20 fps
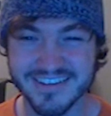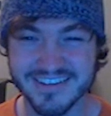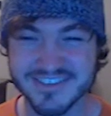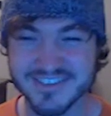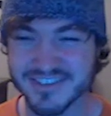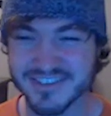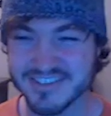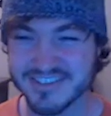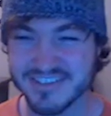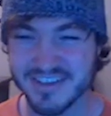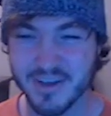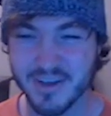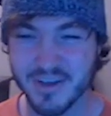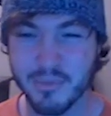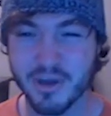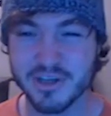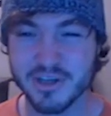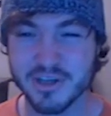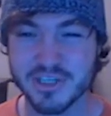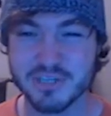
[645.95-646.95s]
It's just
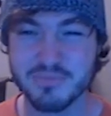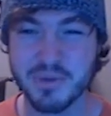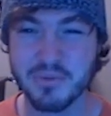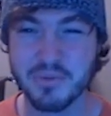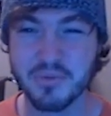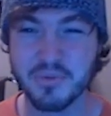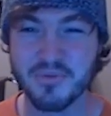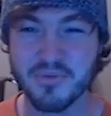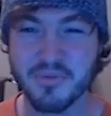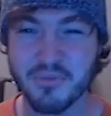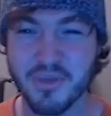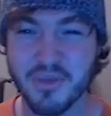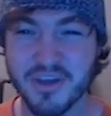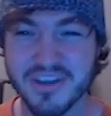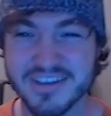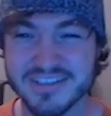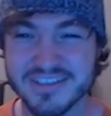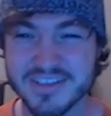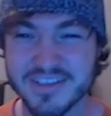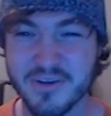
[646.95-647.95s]
punishes people for
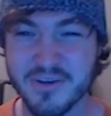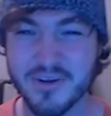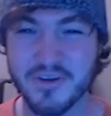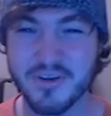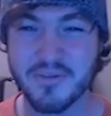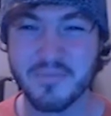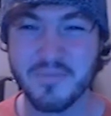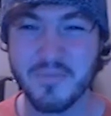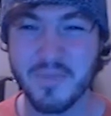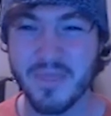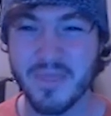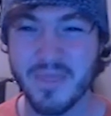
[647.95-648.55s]
playing Exarion.